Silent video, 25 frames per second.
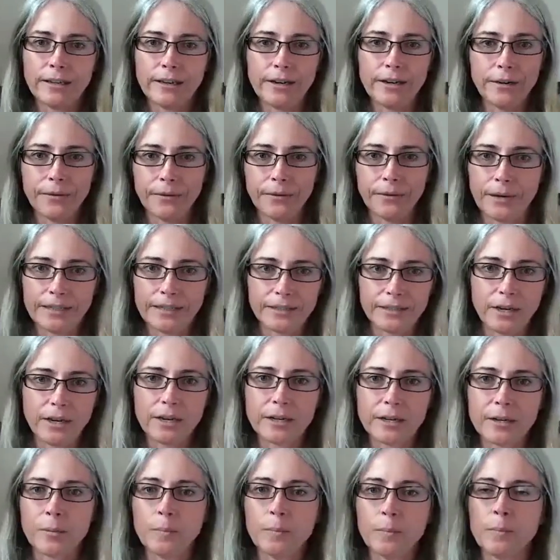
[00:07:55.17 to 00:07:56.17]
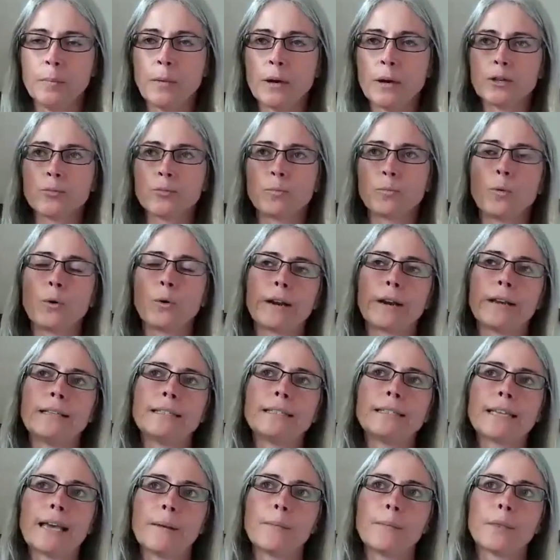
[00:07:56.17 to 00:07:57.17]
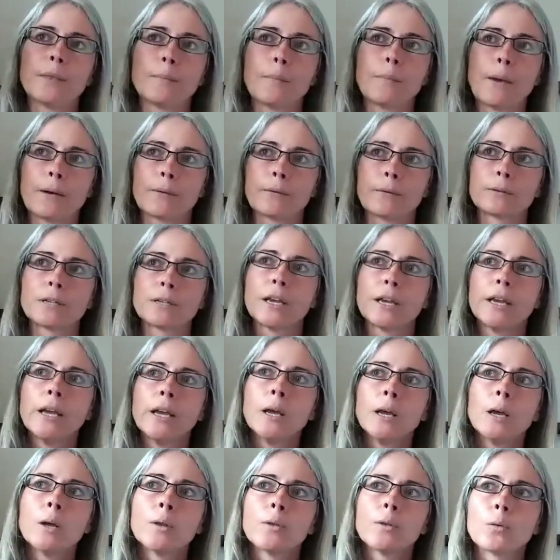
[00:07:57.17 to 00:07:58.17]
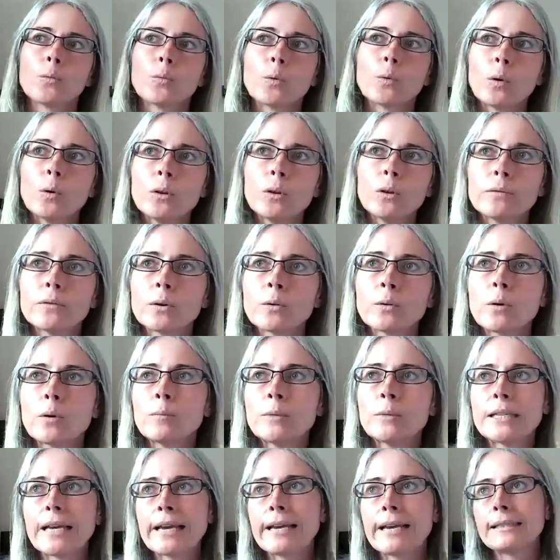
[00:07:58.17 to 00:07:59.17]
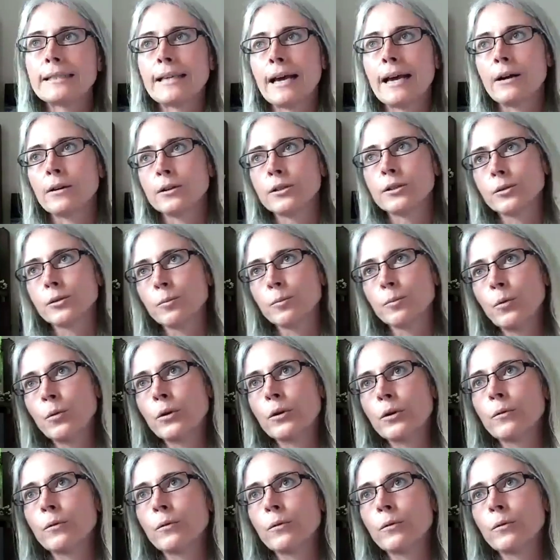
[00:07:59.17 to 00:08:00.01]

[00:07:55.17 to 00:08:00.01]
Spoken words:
I talk much more in depth about the role of aromatase, how to support